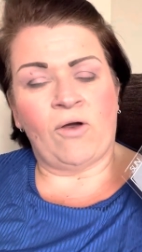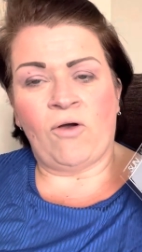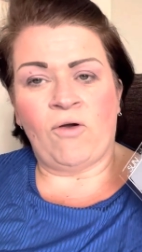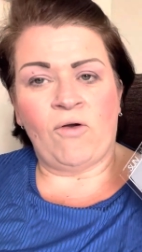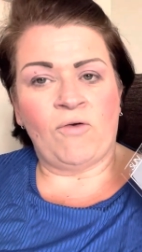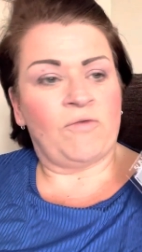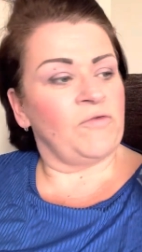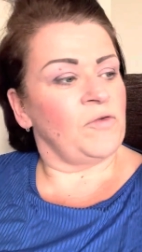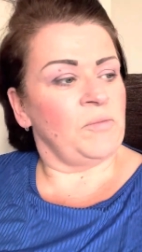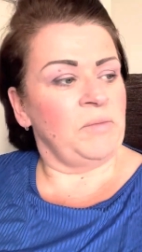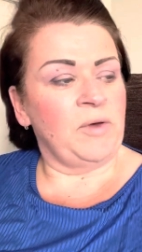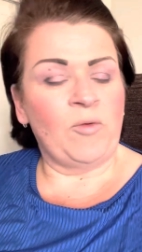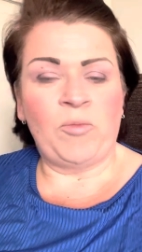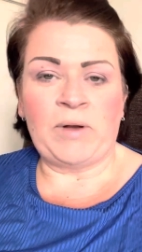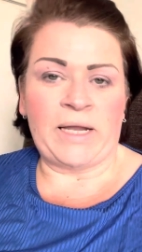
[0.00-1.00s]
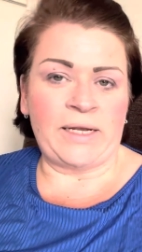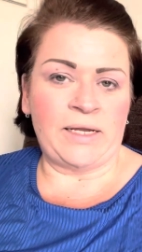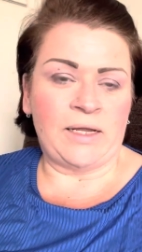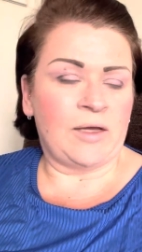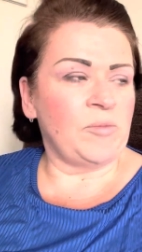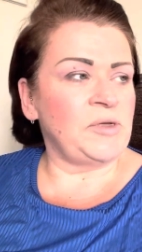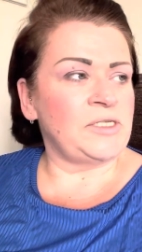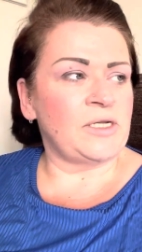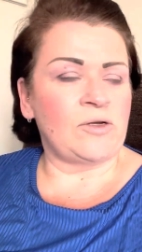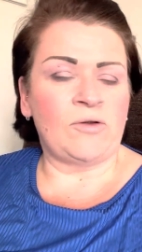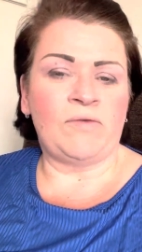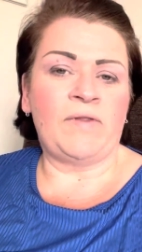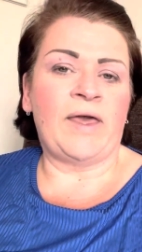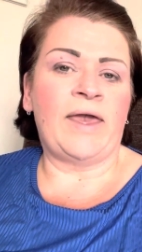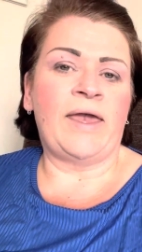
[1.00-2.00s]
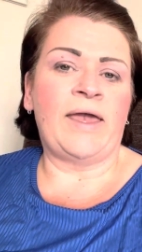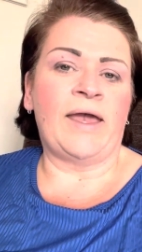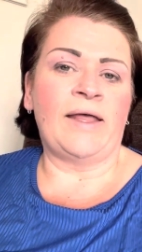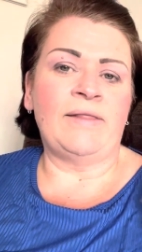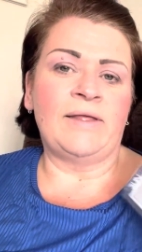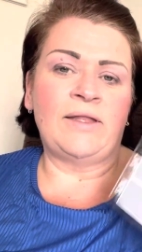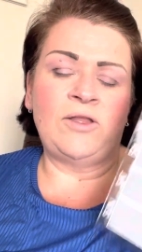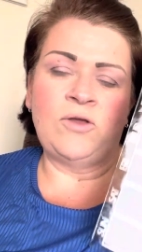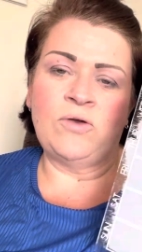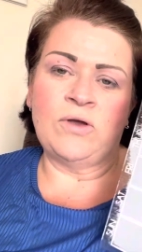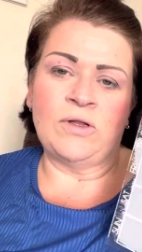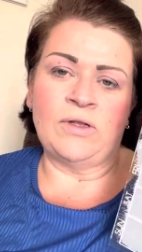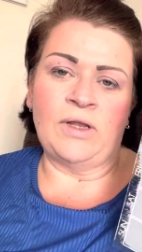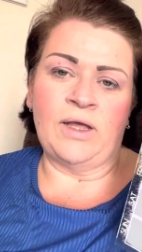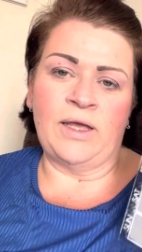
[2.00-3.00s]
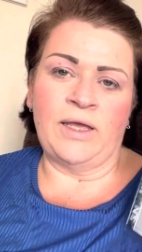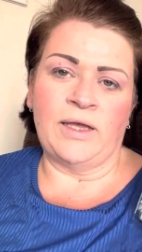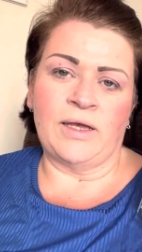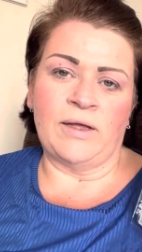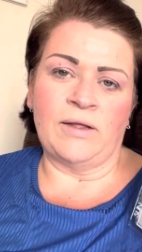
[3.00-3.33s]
of meal planning can be done on there and then you can like